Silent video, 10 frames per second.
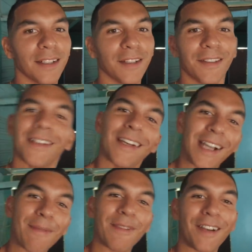So
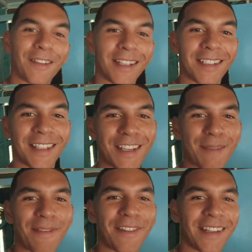come along with us,
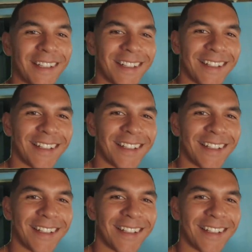should be fun.